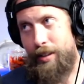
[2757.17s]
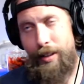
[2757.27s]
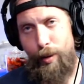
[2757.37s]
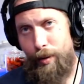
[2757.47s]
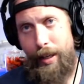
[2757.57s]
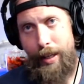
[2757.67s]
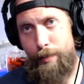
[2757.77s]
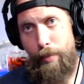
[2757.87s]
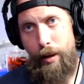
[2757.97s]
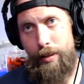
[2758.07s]
you know, the
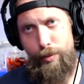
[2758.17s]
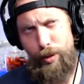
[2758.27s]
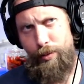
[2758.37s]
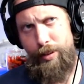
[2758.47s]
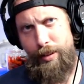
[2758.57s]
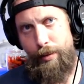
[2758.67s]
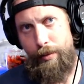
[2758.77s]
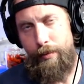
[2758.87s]
Xbox, what was it?